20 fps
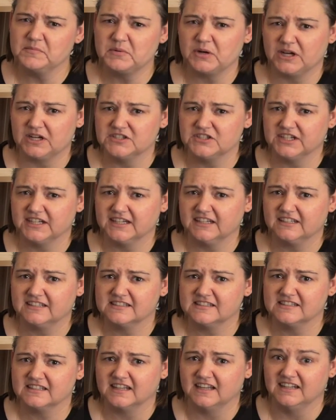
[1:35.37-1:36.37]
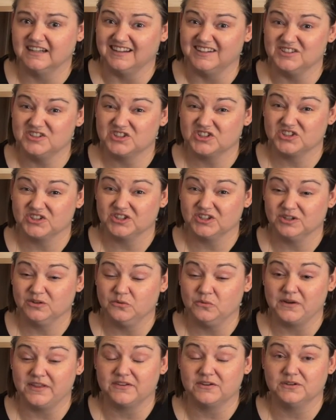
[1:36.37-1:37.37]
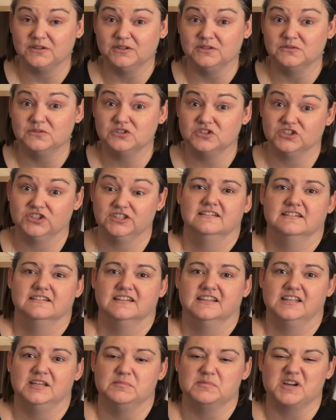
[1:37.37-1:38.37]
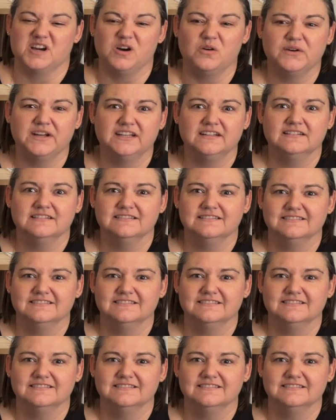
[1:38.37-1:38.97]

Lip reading: projects and unsure whether you should keep going,